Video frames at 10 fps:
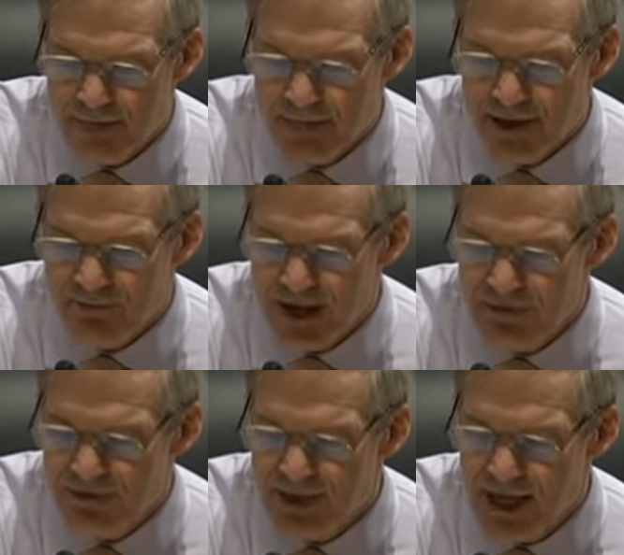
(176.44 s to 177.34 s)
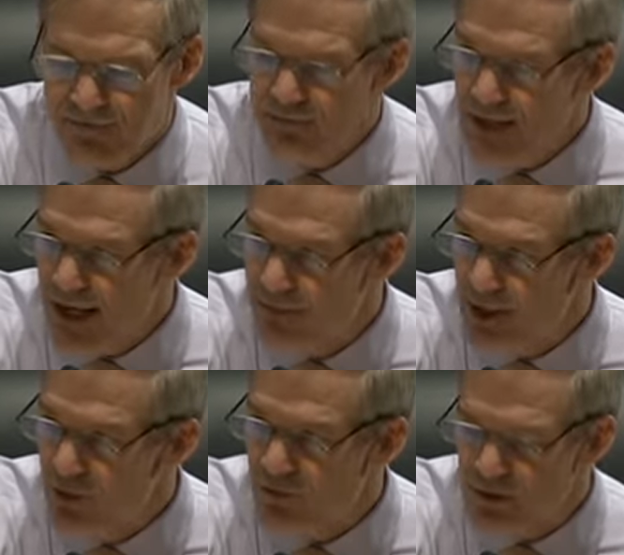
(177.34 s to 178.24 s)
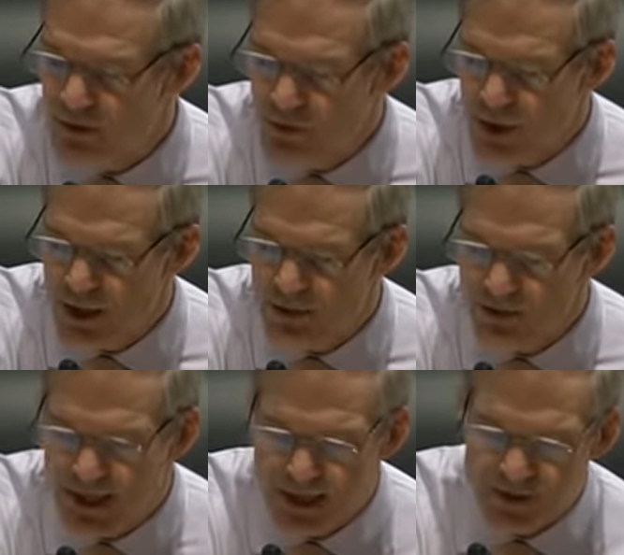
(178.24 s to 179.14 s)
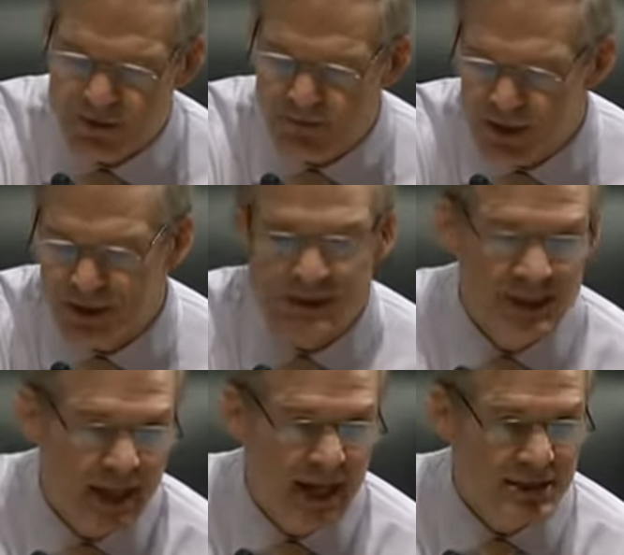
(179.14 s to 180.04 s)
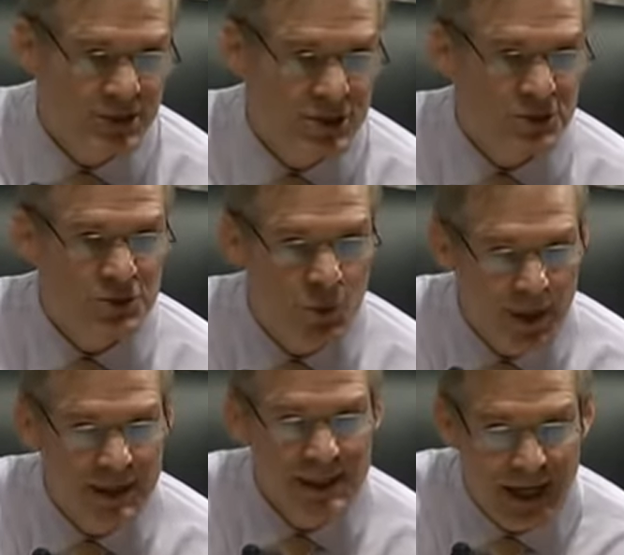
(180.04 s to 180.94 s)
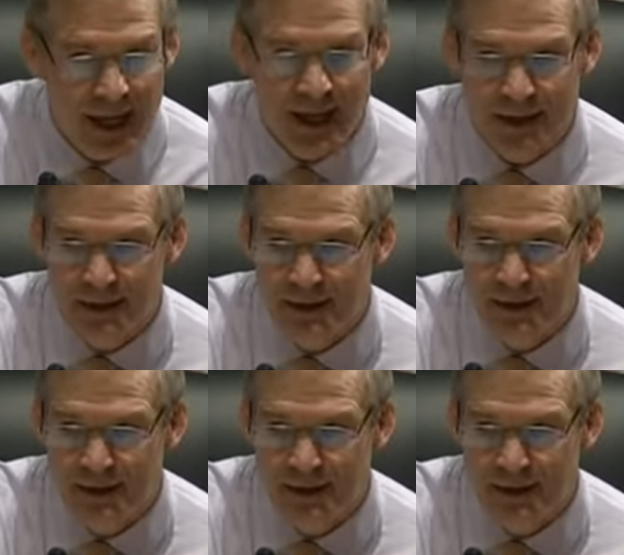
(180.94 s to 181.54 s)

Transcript: that found that the FBI made over 200 errors, omissions, and lies in just 29